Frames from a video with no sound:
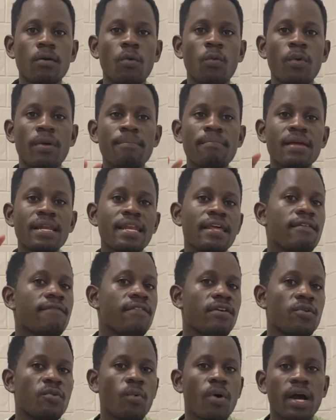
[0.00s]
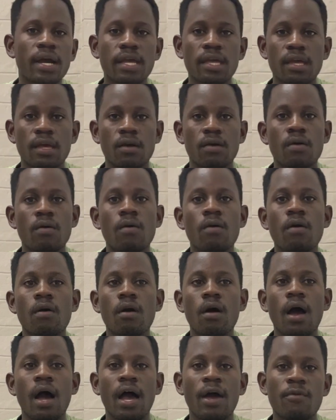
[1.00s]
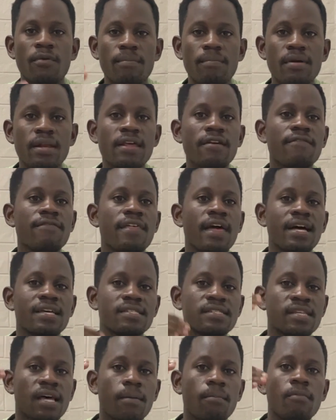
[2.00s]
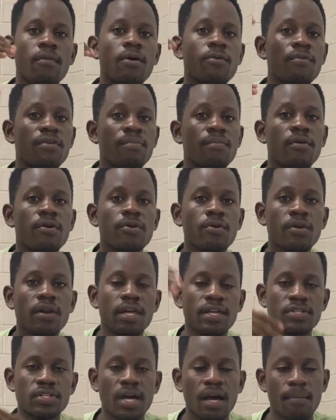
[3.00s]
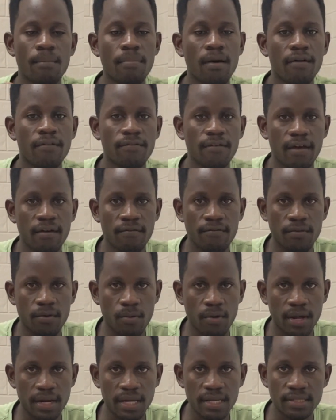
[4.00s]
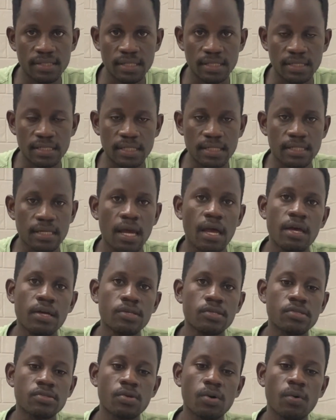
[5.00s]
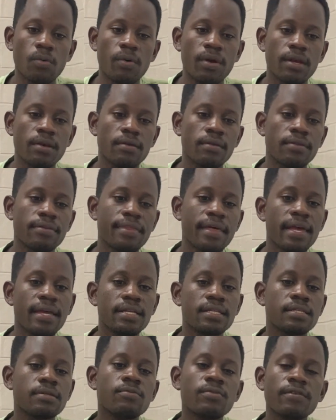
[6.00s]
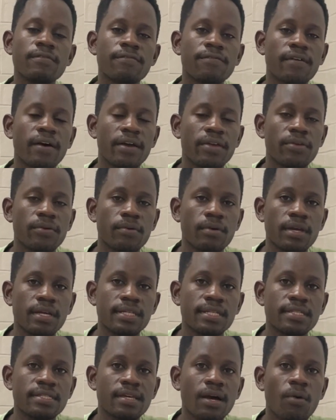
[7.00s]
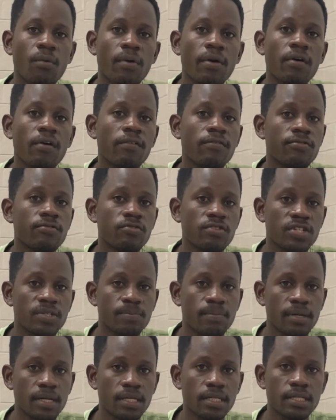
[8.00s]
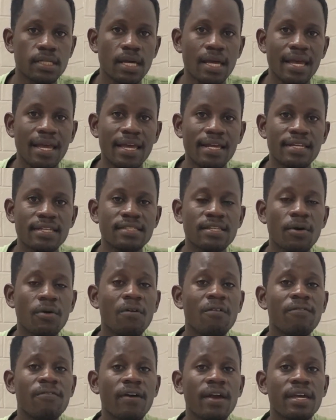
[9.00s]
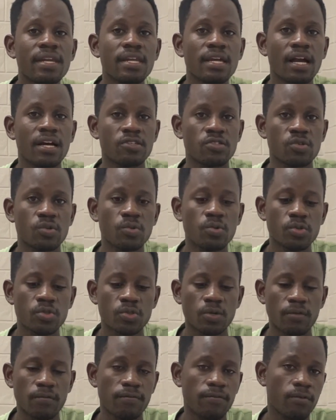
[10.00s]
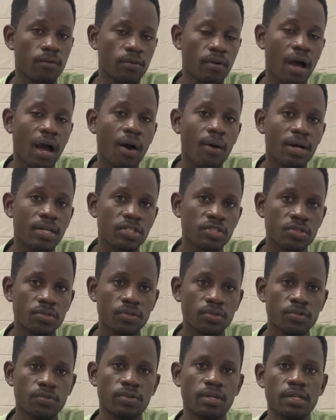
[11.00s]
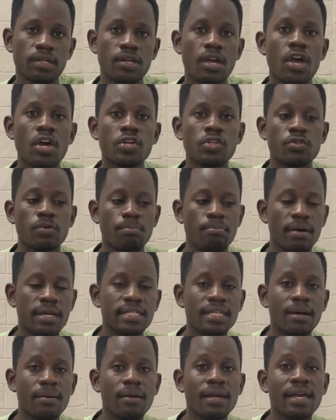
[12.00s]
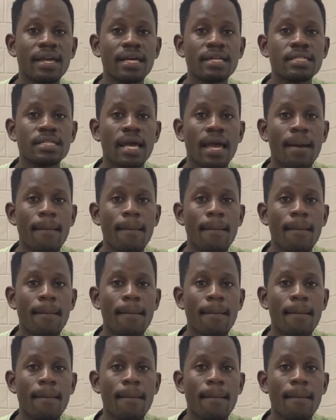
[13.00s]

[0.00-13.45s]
we believe in working, and we believe there's someone with more knowledge above everyone, isn't it? So when they refer you, it is a way of treatment, it is a way of finding a solution for our children to better get